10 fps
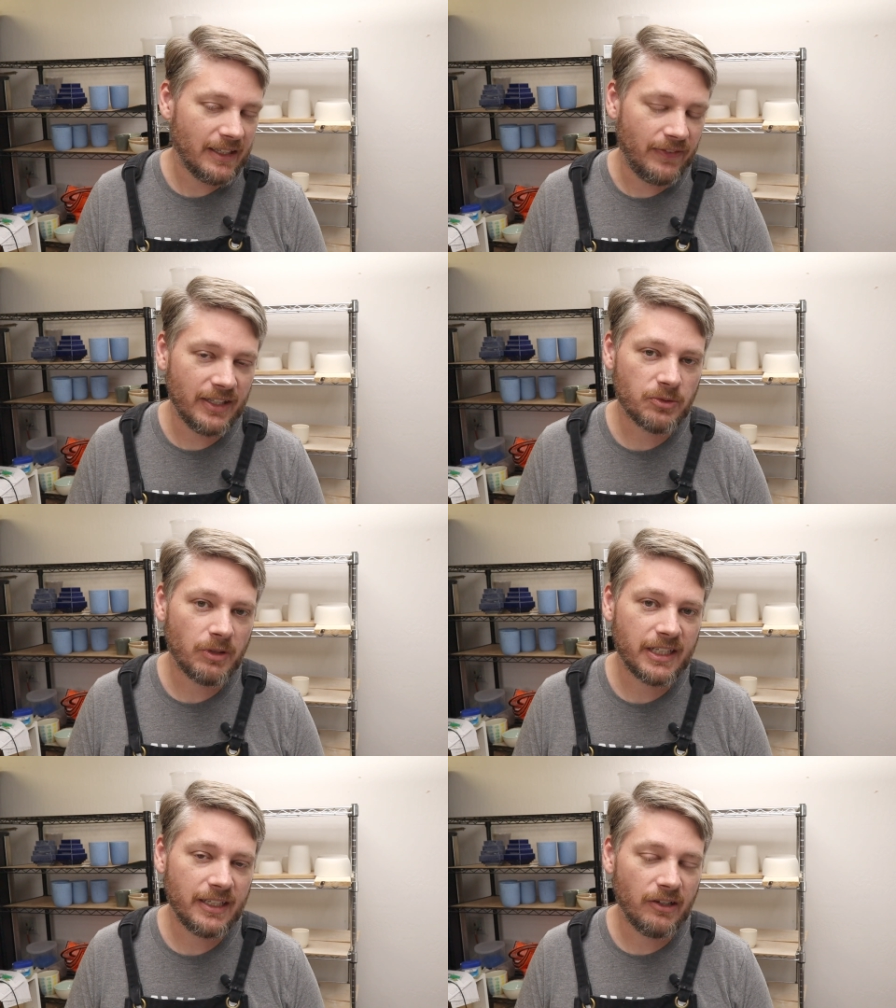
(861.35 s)
If it is
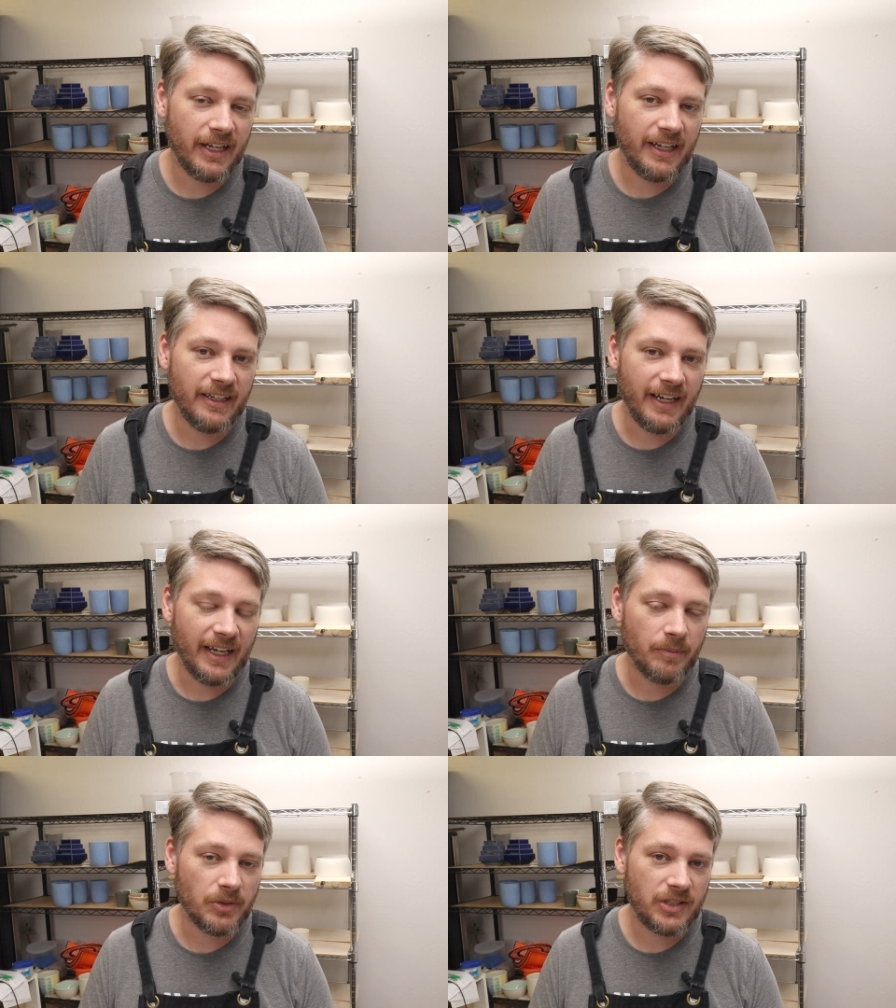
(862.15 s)
working, go ahead
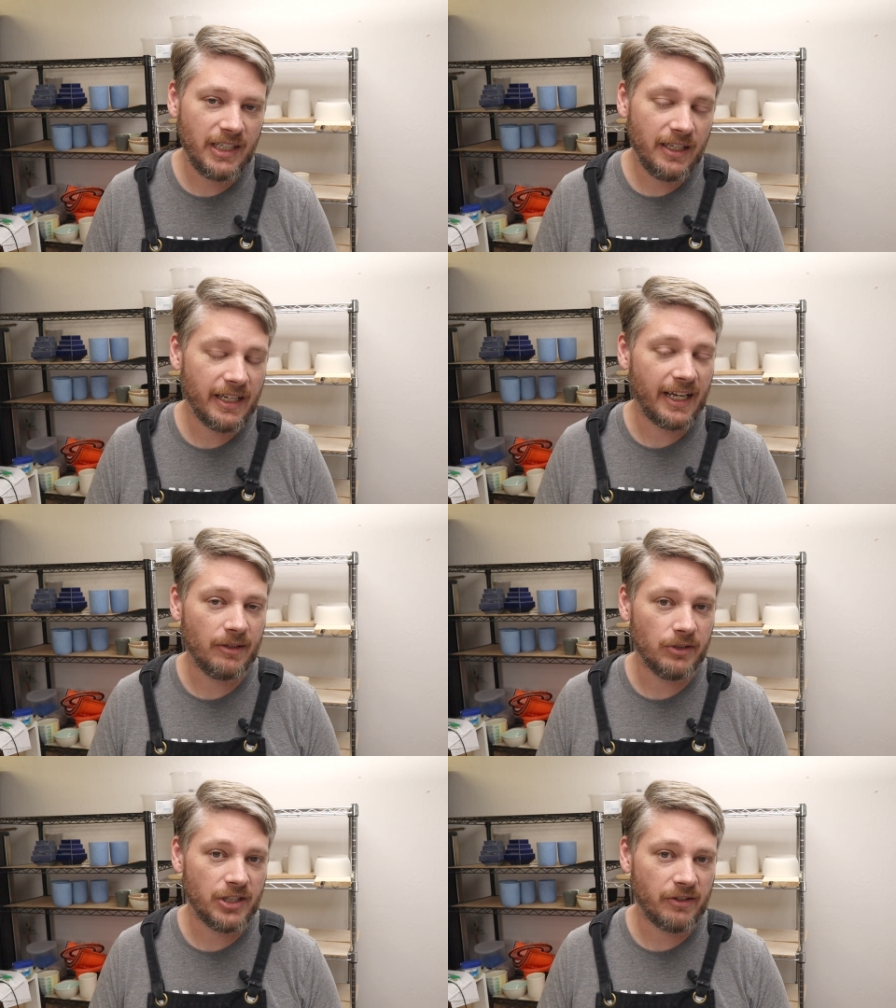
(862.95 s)
and proceed, and
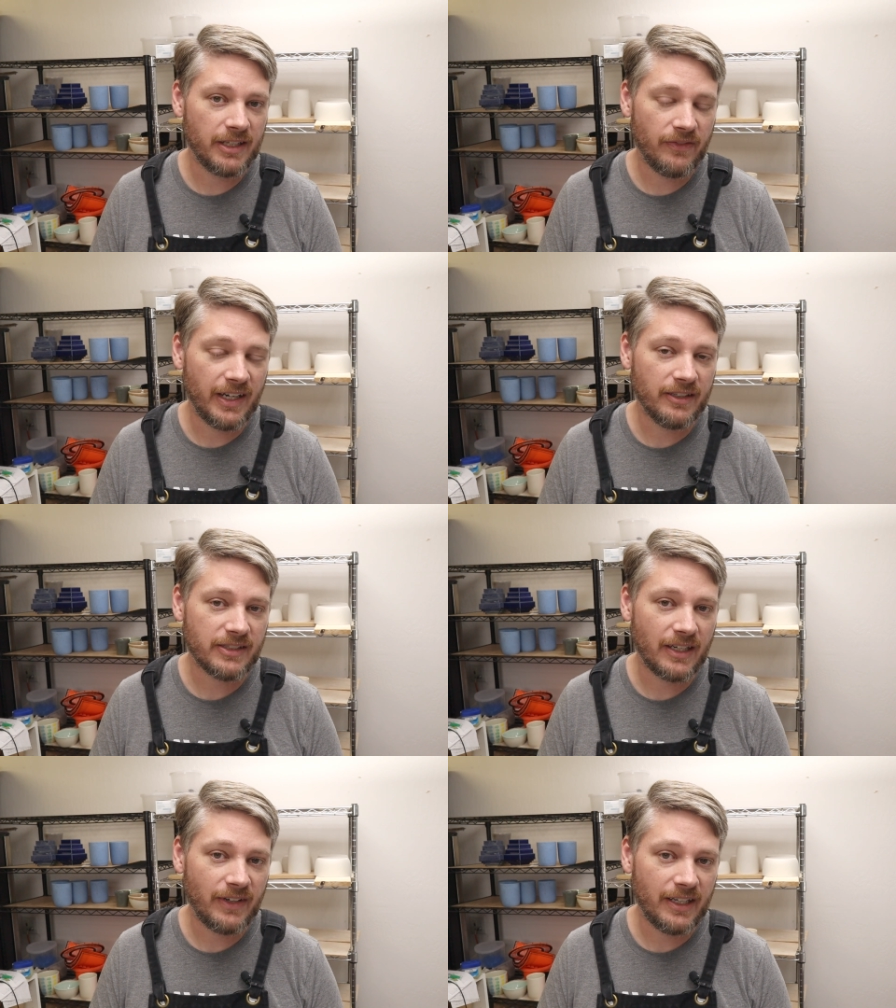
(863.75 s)
it will generate the final
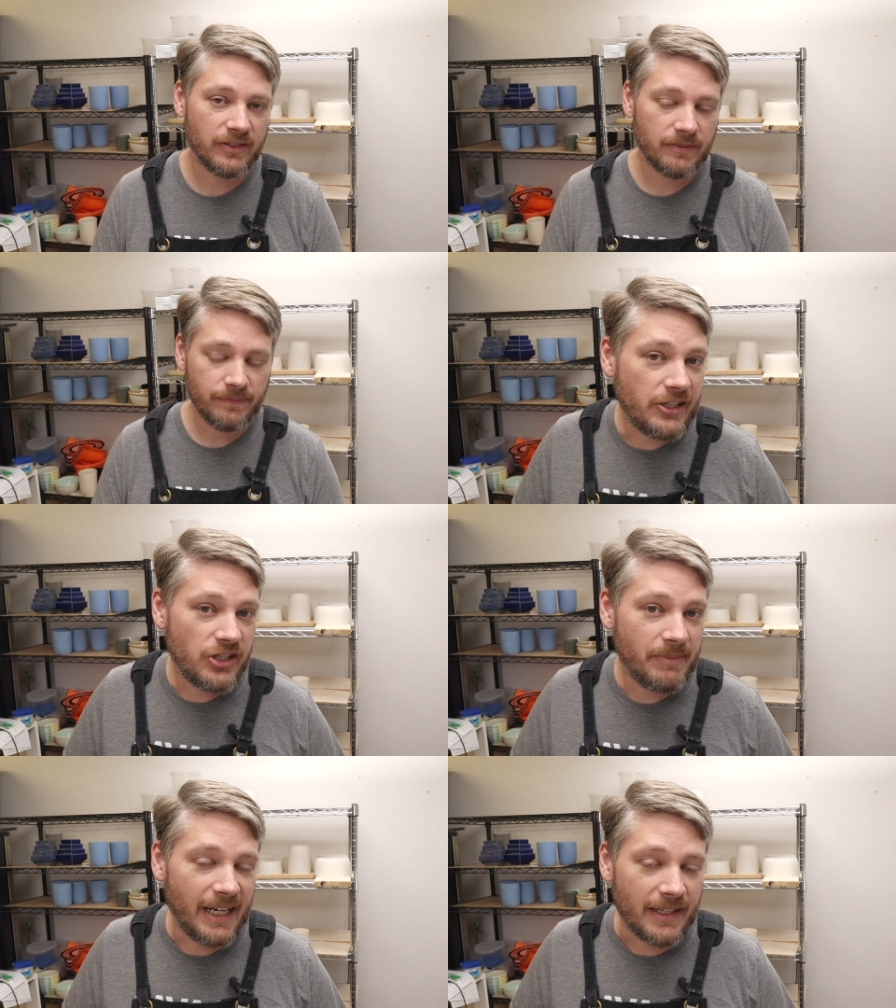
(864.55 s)
design files. So that's
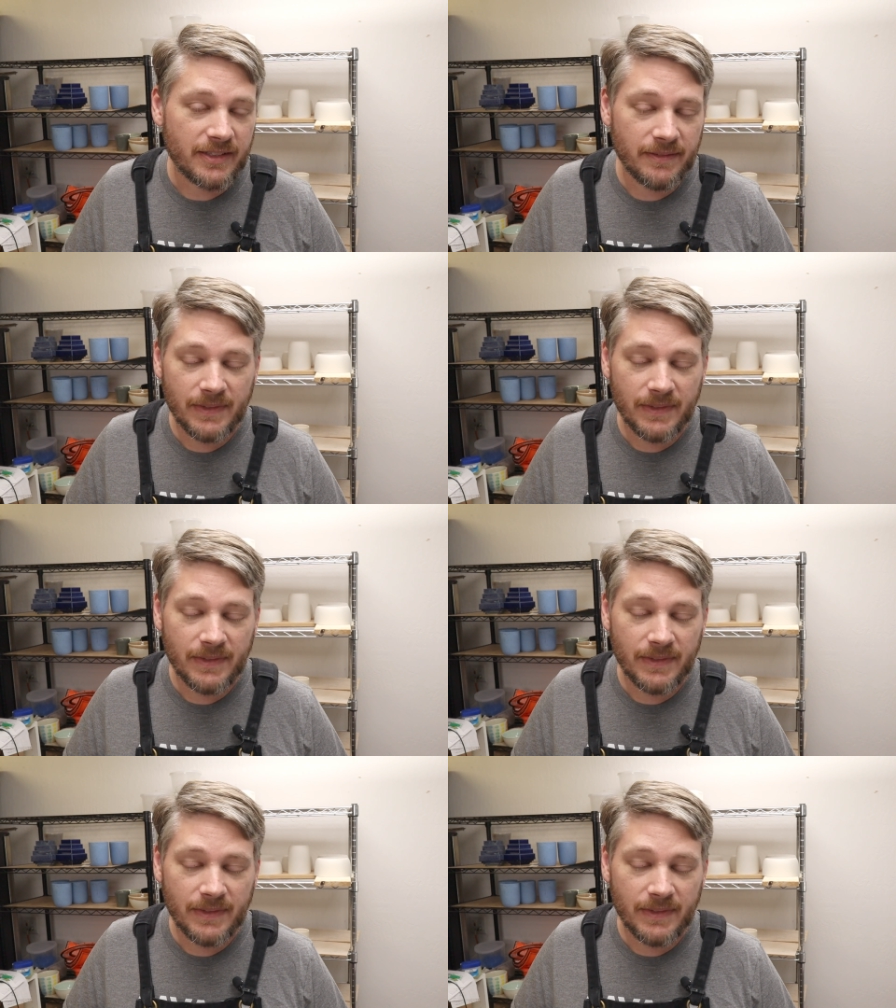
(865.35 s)
ShapeCast.